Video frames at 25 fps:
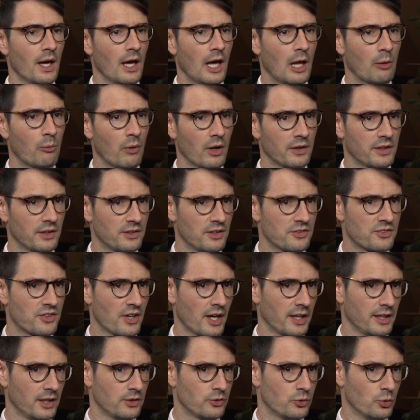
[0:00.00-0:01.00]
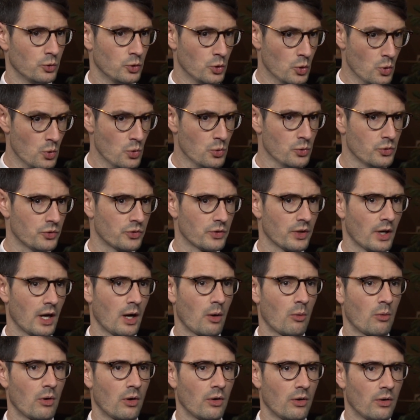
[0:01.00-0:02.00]
and where they decided to use
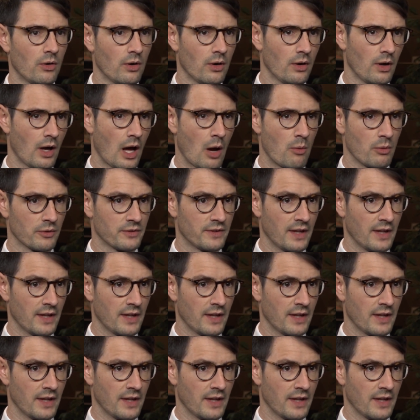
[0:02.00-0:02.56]
our